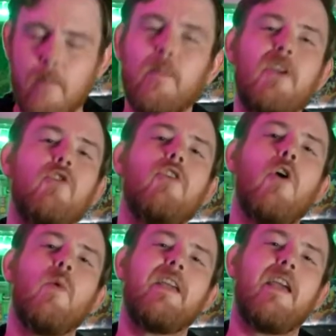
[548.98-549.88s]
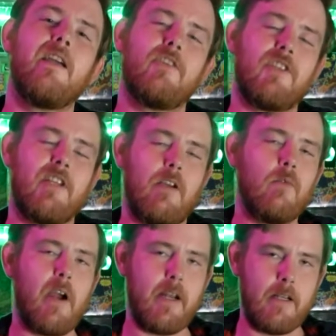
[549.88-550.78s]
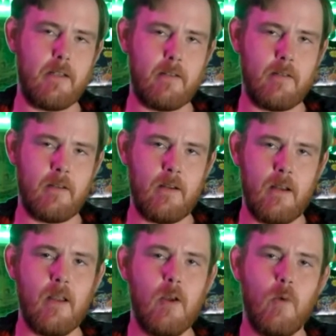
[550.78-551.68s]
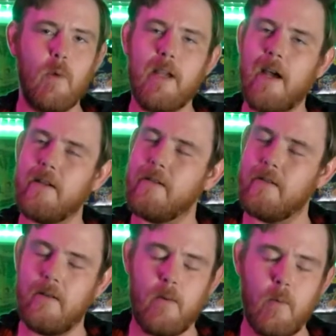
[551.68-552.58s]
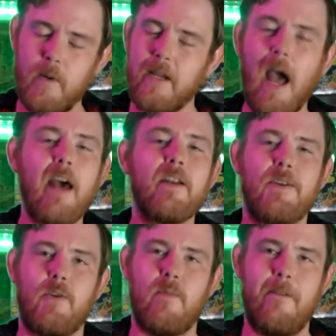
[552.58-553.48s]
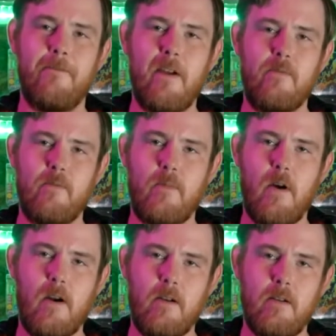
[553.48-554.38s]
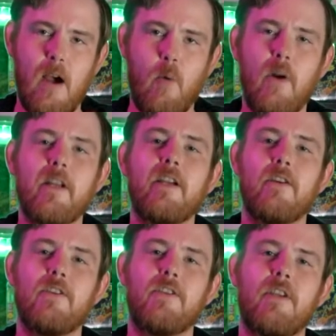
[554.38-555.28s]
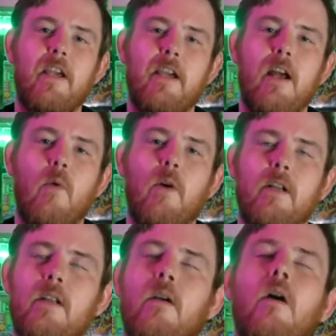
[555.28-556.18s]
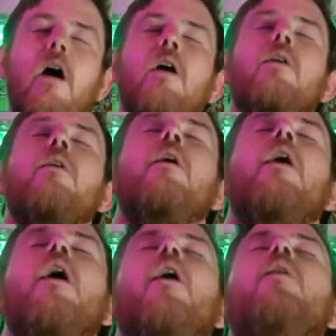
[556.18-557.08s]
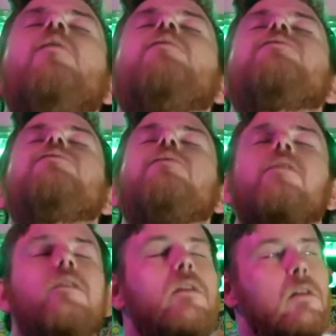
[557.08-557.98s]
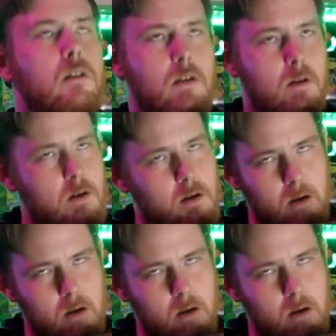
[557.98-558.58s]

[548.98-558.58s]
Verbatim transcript: but you know we can't just get right in. We gotta, we gotta do my favorite part. I wanna hear you say it. I wanna, I